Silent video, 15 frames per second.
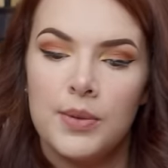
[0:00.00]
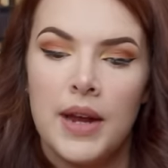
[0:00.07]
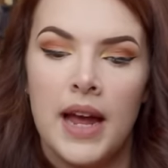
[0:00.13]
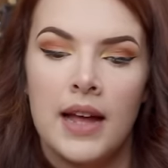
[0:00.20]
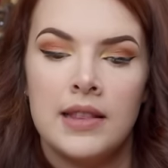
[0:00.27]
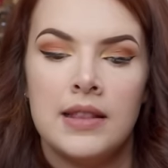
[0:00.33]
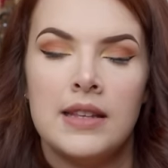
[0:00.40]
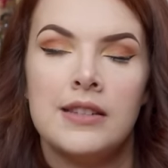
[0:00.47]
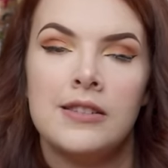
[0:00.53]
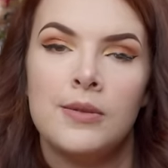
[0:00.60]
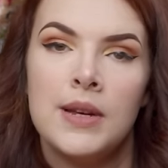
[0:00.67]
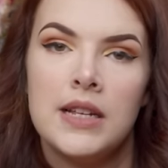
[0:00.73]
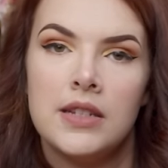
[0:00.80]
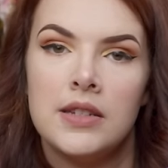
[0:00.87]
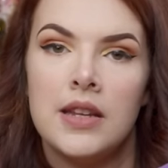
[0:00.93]
we have the
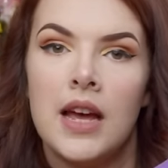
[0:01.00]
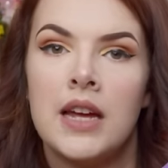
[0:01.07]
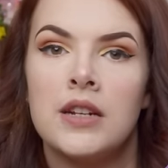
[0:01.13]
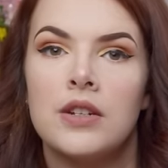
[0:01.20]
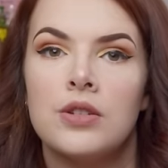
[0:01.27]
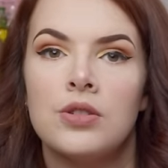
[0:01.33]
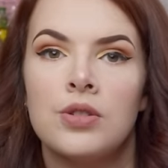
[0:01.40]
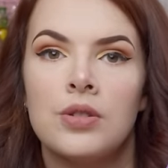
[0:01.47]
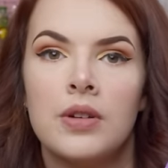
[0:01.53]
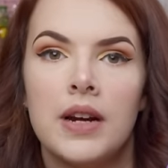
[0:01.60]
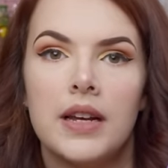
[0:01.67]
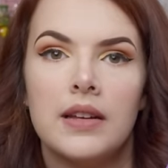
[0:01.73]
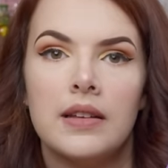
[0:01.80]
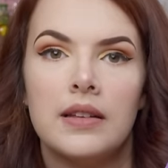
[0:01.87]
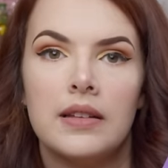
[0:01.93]
Sweets and
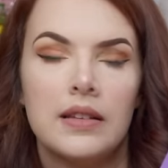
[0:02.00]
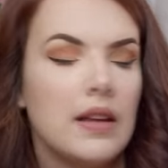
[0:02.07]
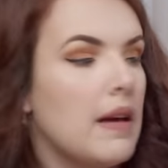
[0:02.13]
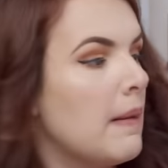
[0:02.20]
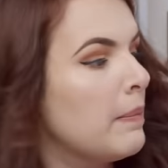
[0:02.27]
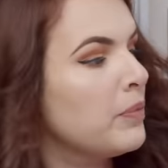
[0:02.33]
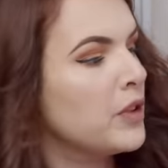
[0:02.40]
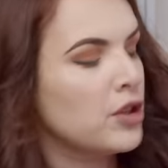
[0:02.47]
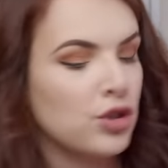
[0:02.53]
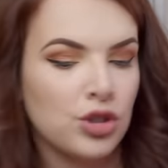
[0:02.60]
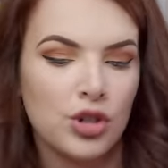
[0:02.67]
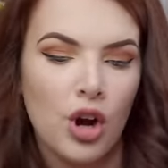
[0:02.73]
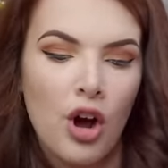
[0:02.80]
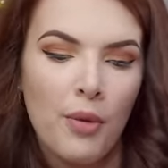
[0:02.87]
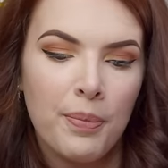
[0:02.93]
Tricks
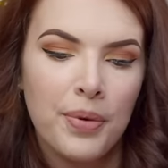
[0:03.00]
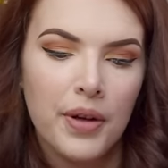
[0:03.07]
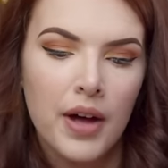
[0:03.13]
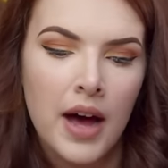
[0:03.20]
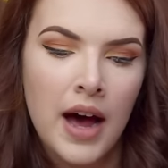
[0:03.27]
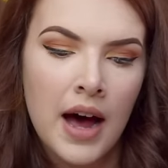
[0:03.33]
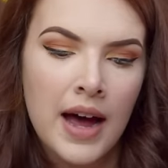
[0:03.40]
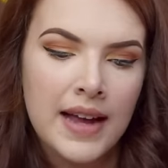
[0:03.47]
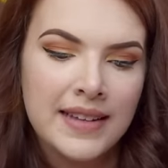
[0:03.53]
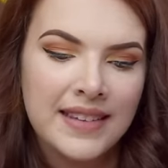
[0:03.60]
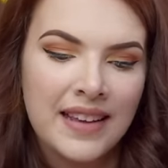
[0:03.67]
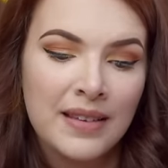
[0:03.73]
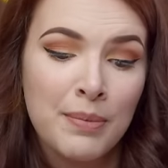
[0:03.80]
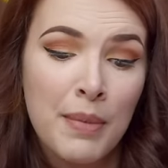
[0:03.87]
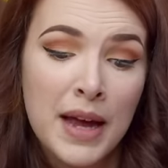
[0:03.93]
shop. It
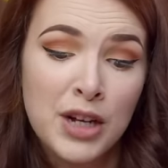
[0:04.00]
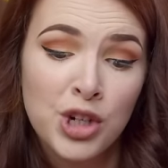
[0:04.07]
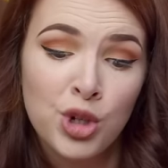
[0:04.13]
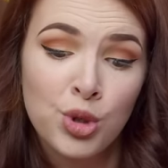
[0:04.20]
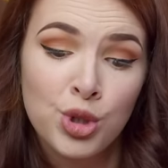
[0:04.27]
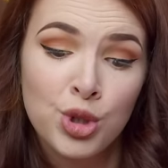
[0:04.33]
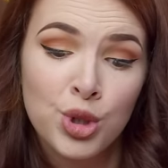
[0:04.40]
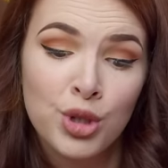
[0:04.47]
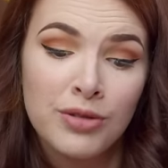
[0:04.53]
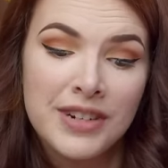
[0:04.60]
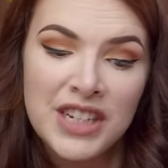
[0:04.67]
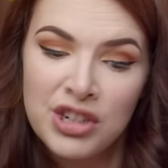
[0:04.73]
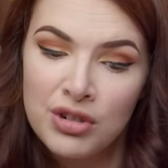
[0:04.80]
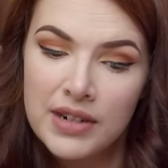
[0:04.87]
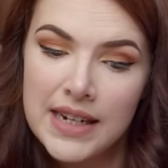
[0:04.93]
says magical
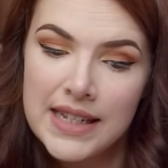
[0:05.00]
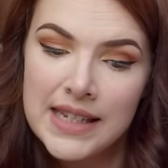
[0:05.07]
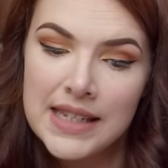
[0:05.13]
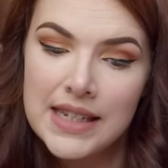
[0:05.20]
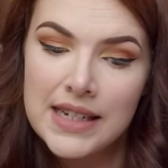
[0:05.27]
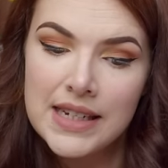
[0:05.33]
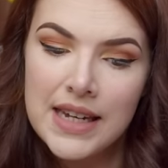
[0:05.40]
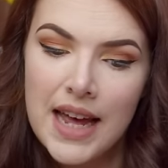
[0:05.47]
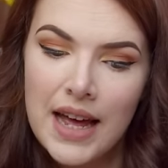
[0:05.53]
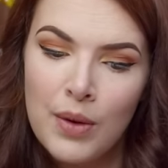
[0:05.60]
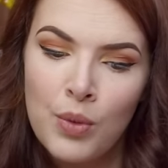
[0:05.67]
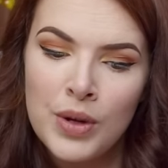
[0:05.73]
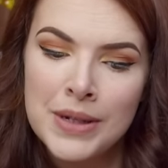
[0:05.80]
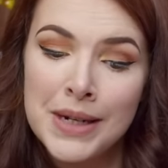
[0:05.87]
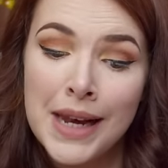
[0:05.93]
sugary treats that
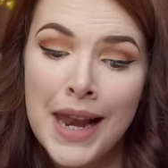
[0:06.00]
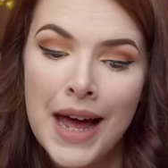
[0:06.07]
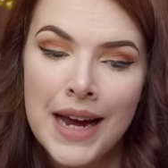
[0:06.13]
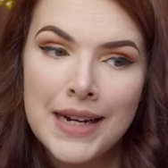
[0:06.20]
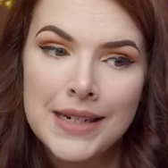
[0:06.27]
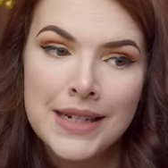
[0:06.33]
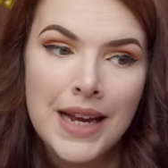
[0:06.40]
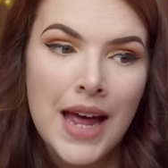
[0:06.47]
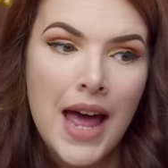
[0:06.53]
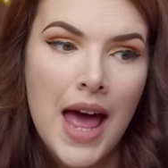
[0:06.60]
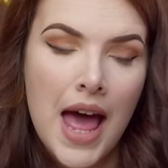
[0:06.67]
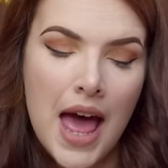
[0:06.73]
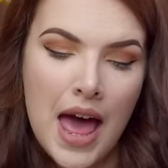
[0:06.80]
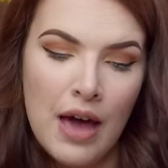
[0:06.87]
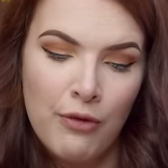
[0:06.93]
will delight
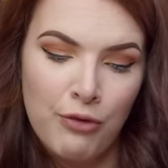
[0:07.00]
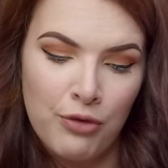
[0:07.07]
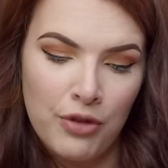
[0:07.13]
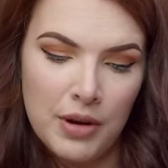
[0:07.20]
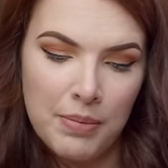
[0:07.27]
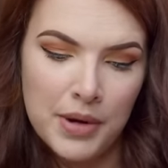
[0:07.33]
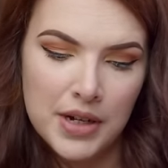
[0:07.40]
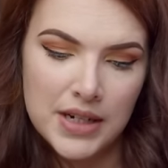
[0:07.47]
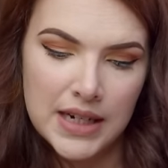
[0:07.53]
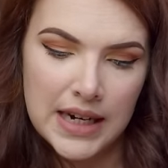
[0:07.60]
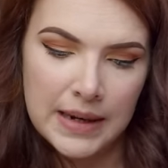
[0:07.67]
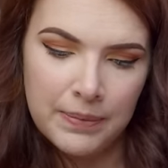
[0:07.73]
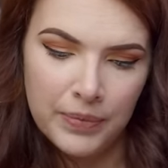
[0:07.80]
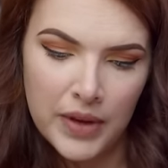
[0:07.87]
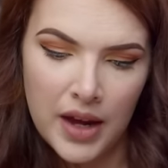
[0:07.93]

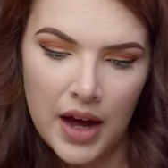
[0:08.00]
everybody.